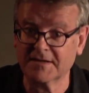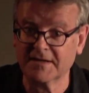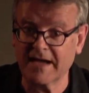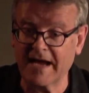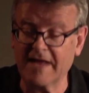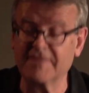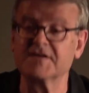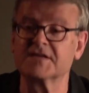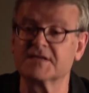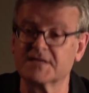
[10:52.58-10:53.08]

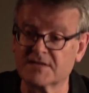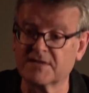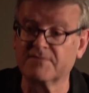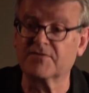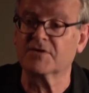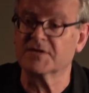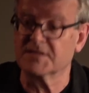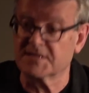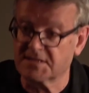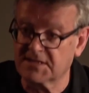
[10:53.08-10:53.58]
And this is the
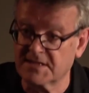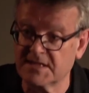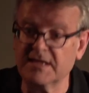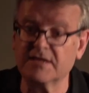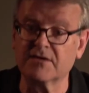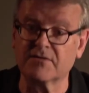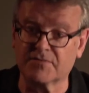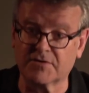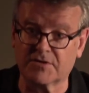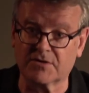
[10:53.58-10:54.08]
very scene
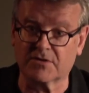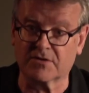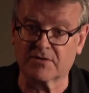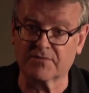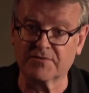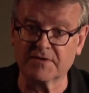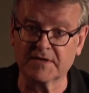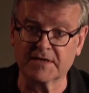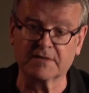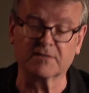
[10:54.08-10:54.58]
of
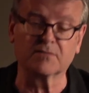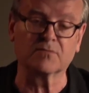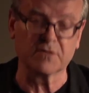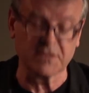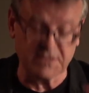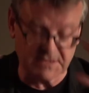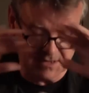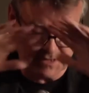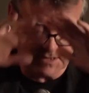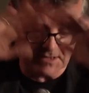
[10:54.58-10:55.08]
photography. In other
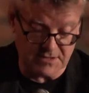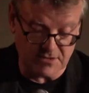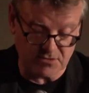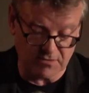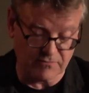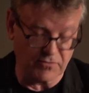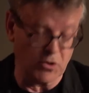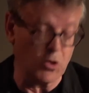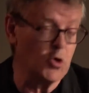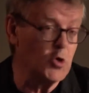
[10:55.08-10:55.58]
words, this is a sort
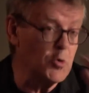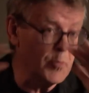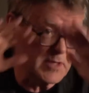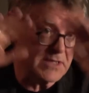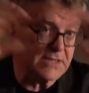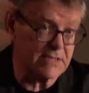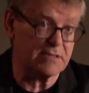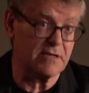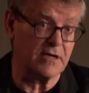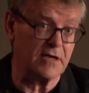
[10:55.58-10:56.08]
of uber
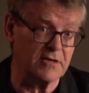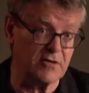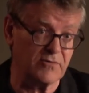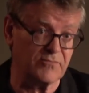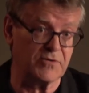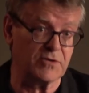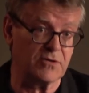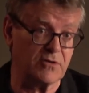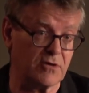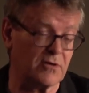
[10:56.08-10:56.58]
site of
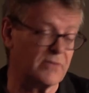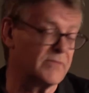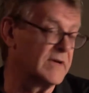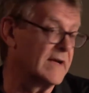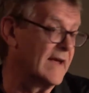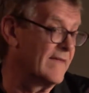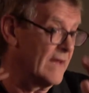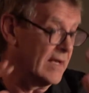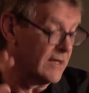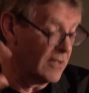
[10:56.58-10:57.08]
photography,
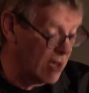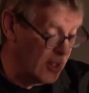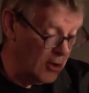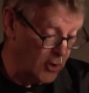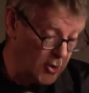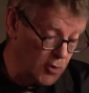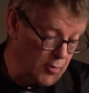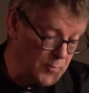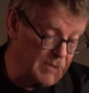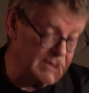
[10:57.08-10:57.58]
and that
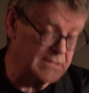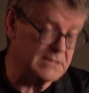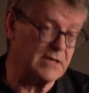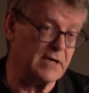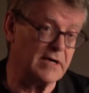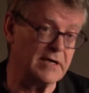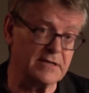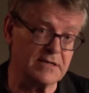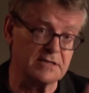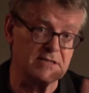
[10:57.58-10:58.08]
uber
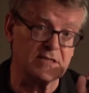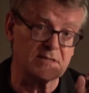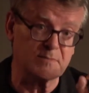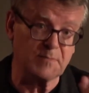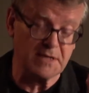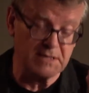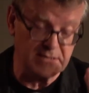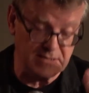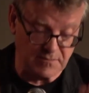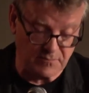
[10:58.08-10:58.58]
site is a
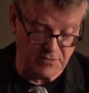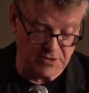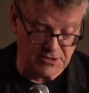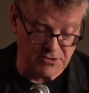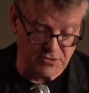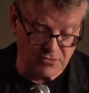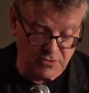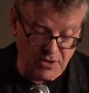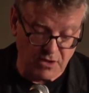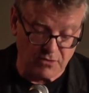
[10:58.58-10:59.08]
space in which
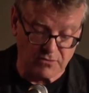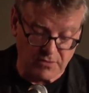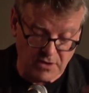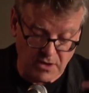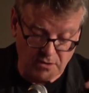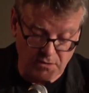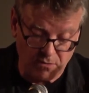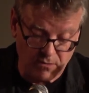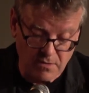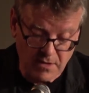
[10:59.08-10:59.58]
you don't
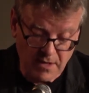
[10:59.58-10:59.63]
know